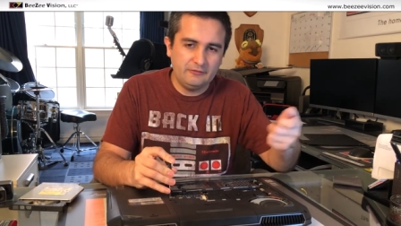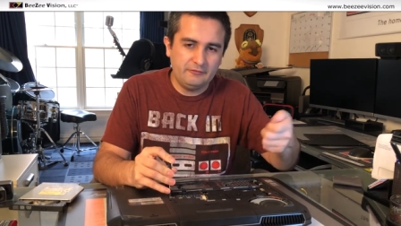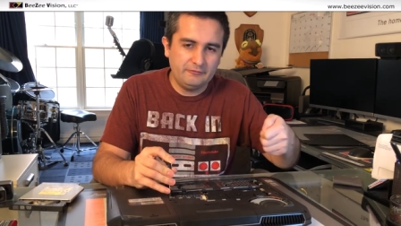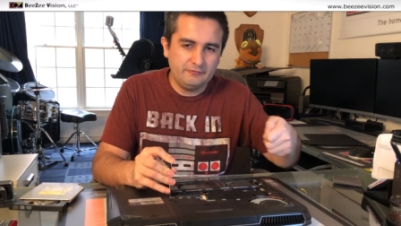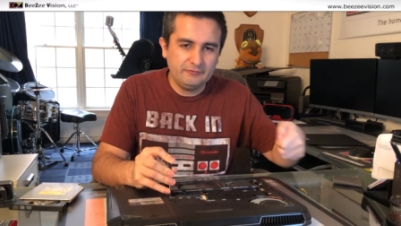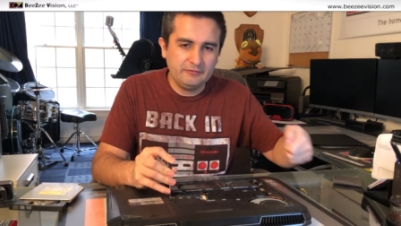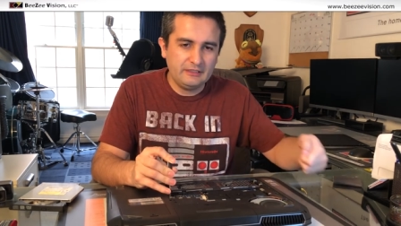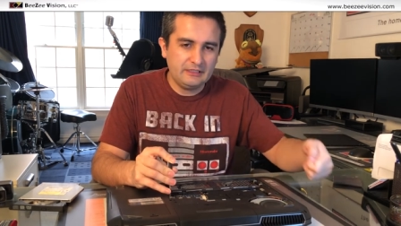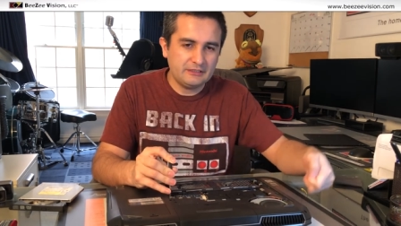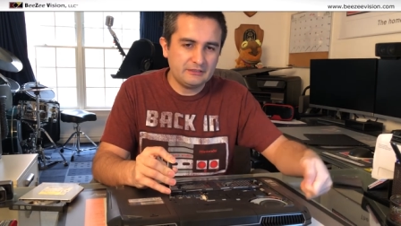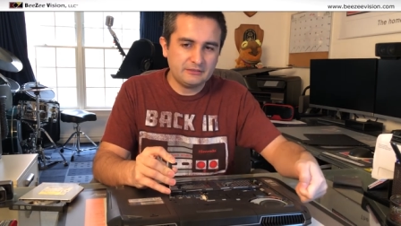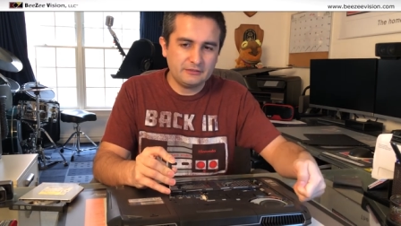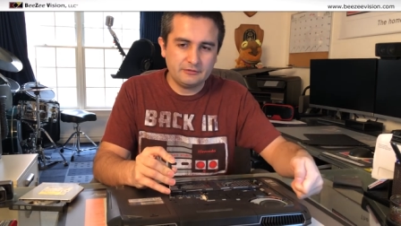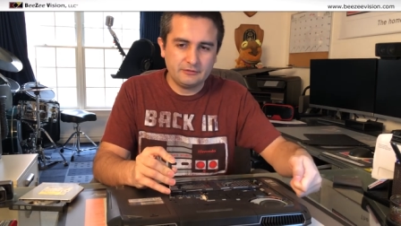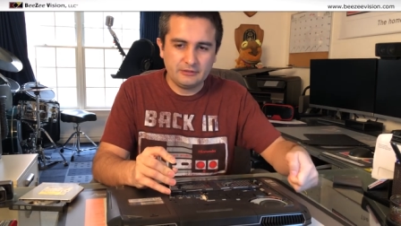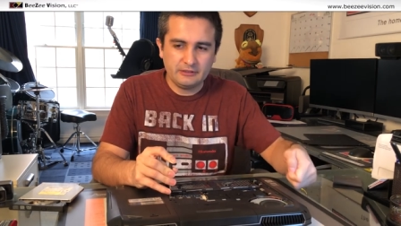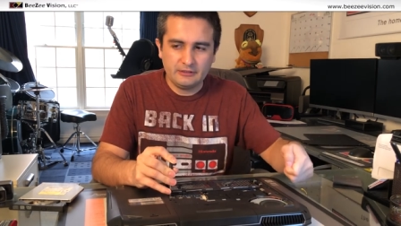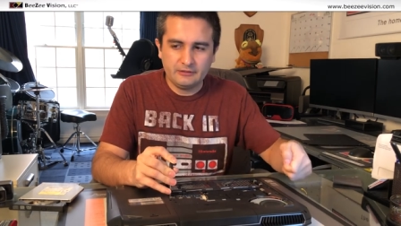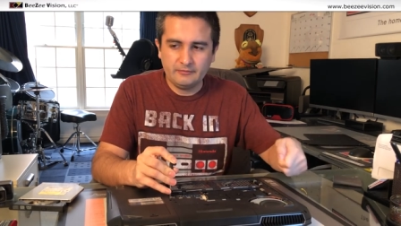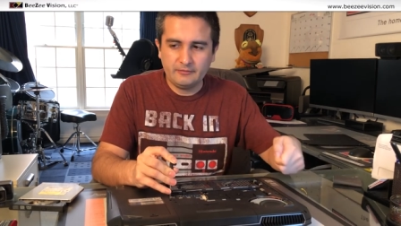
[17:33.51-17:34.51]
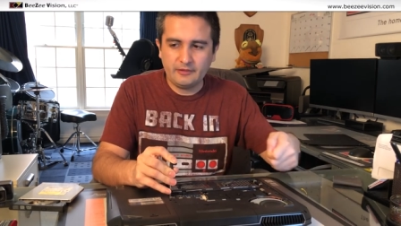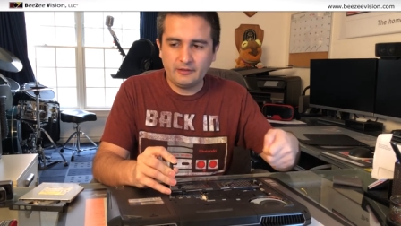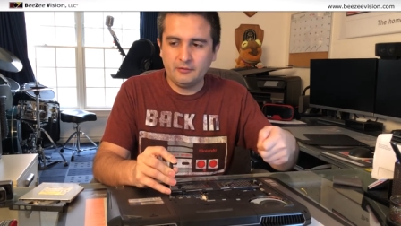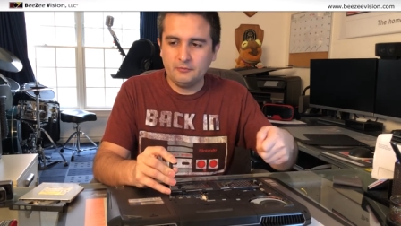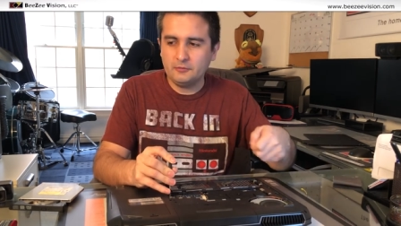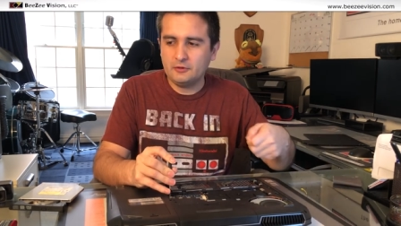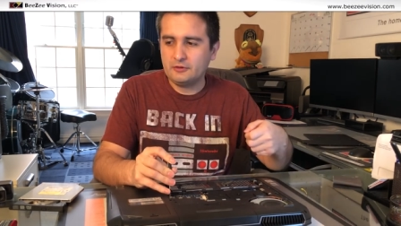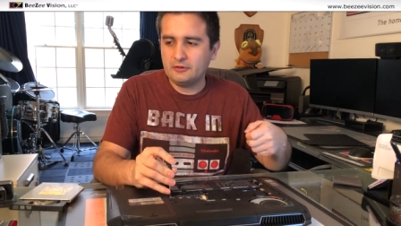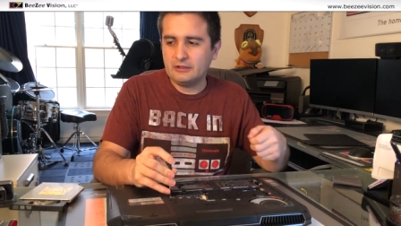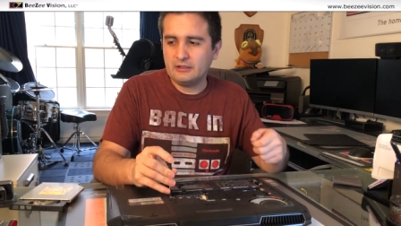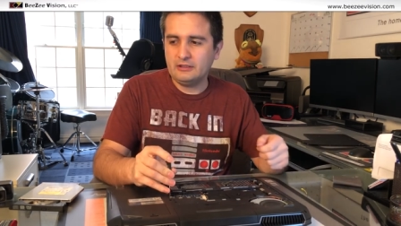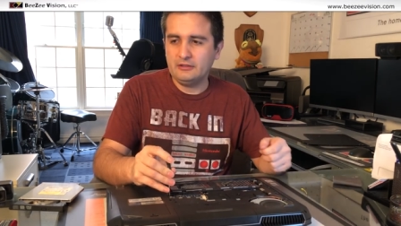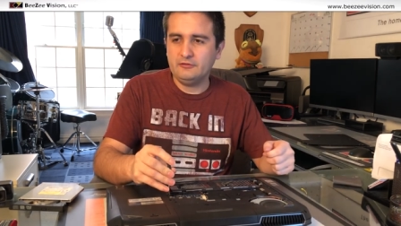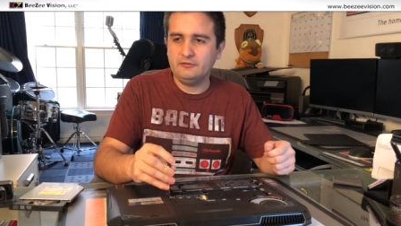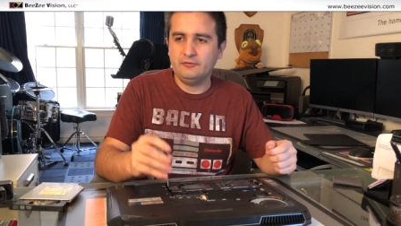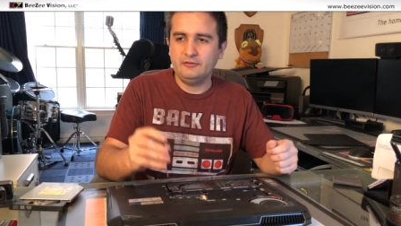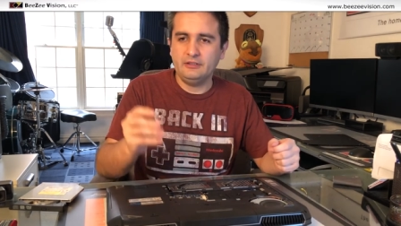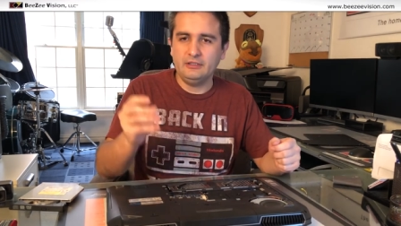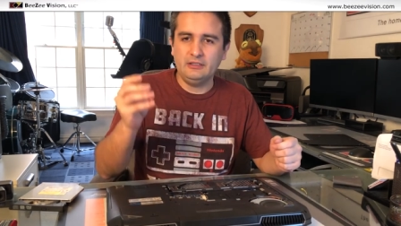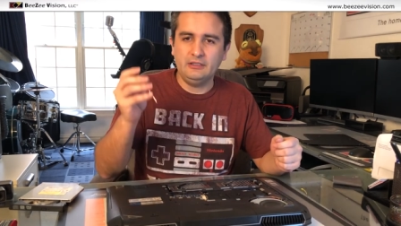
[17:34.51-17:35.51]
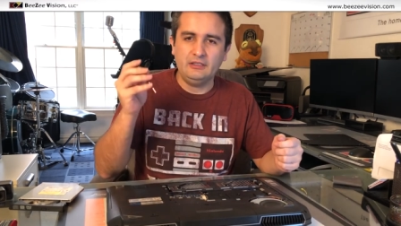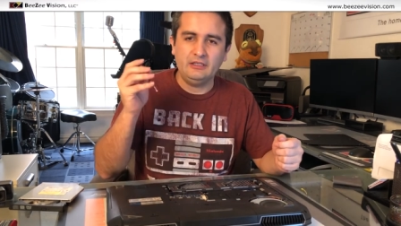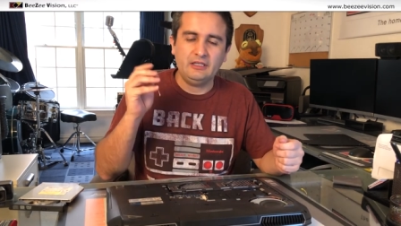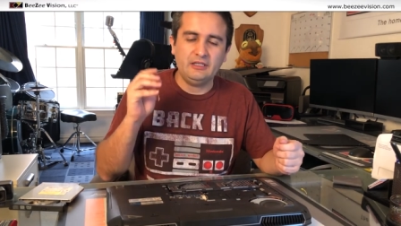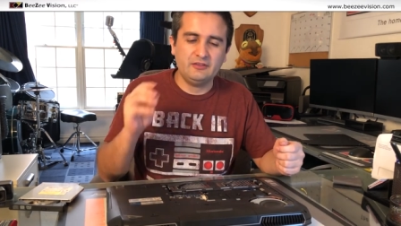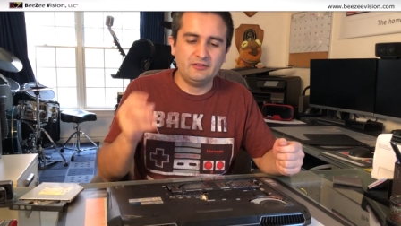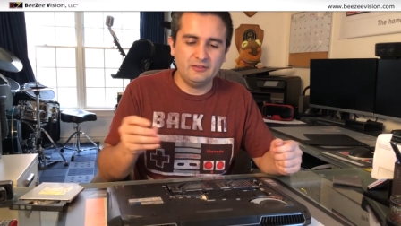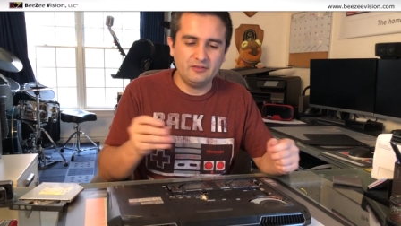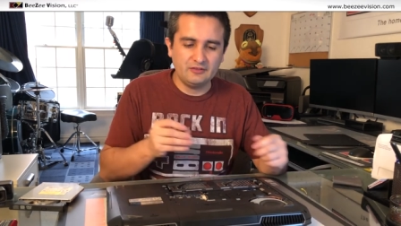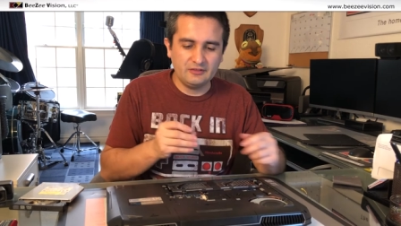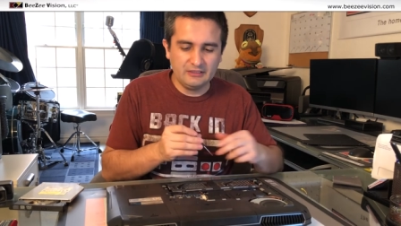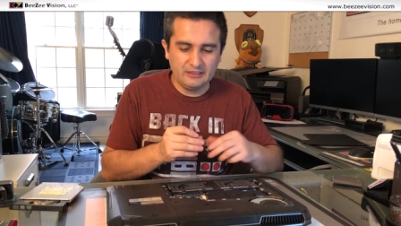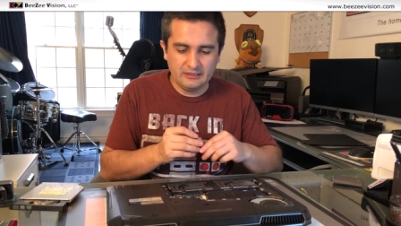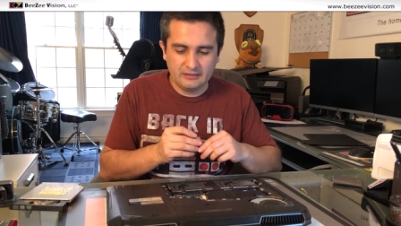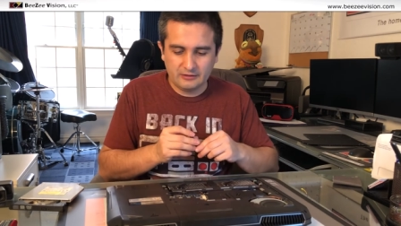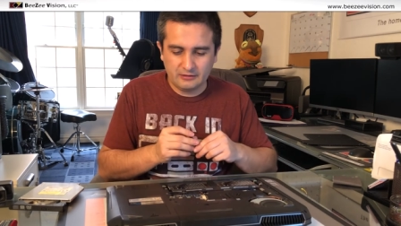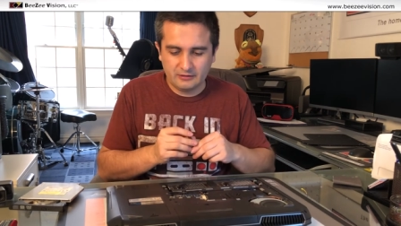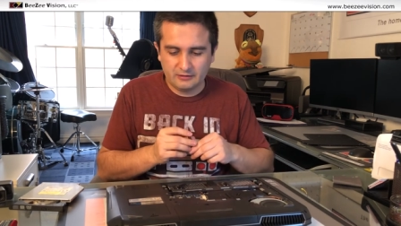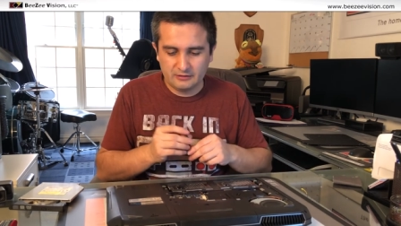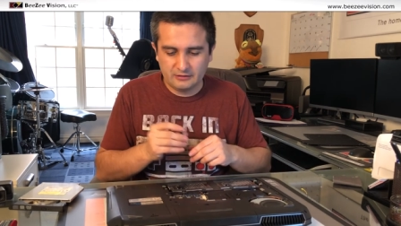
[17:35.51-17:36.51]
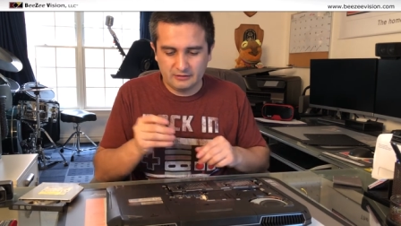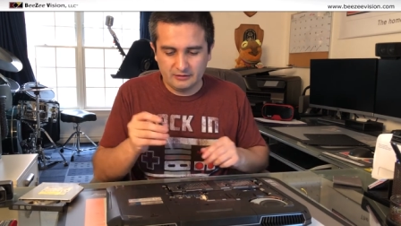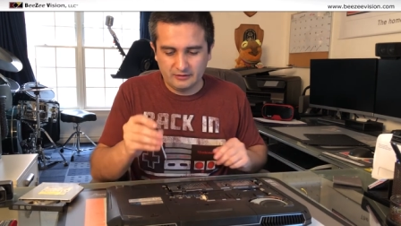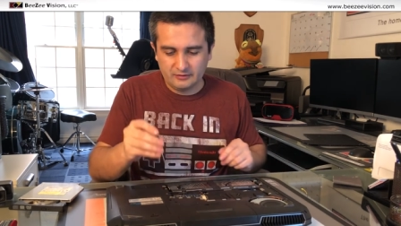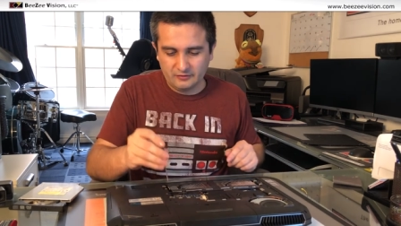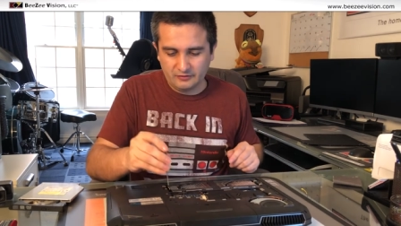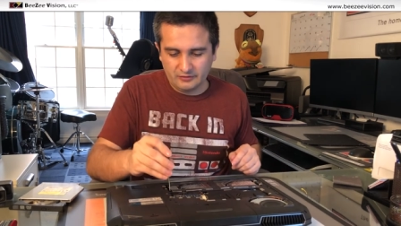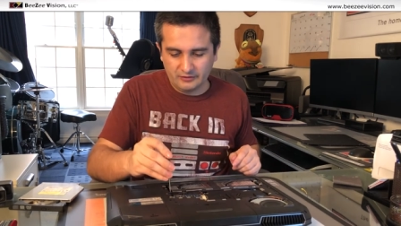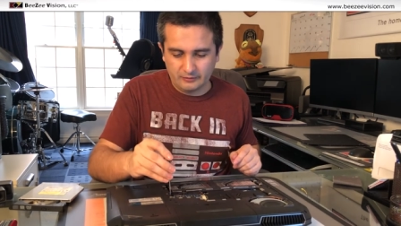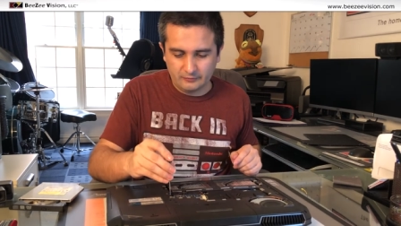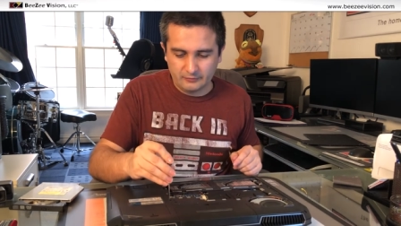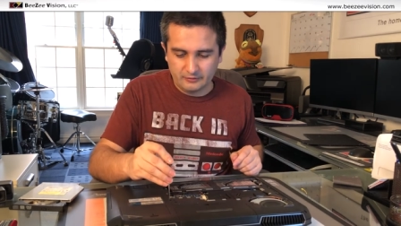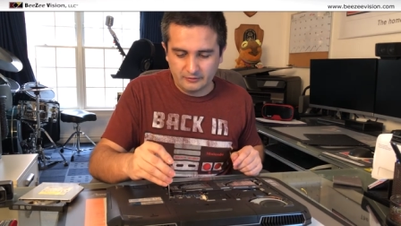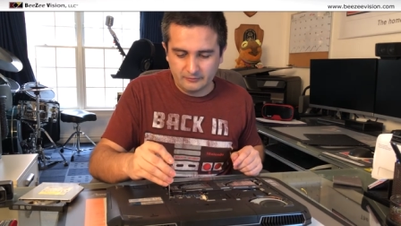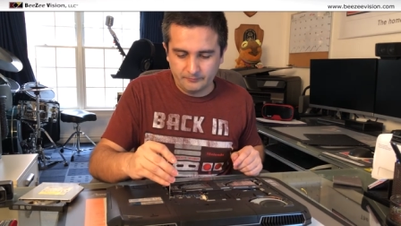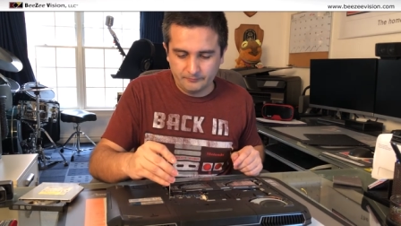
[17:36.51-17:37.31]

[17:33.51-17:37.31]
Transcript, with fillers: flash drive, thumb drive, SSD card, etc.